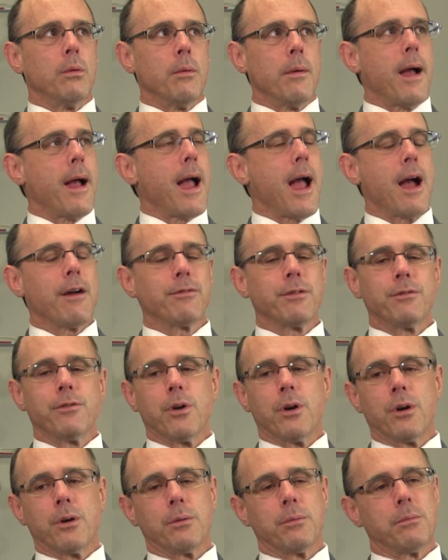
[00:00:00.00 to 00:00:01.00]
half of
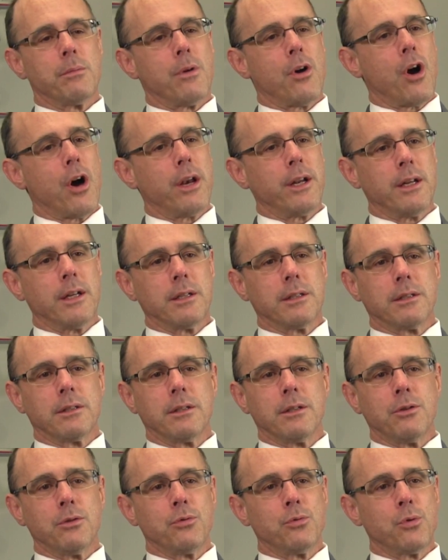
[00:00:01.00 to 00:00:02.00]
our
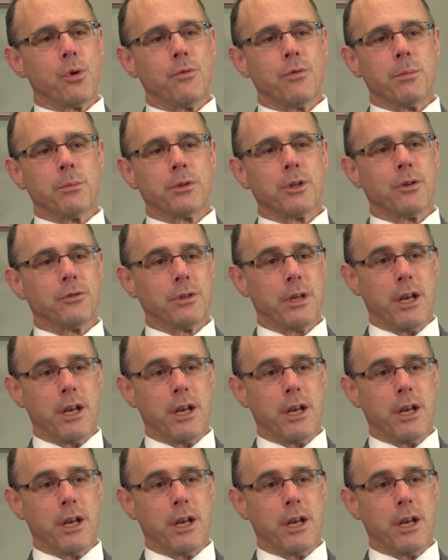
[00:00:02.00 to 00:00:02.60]
audience drove themselves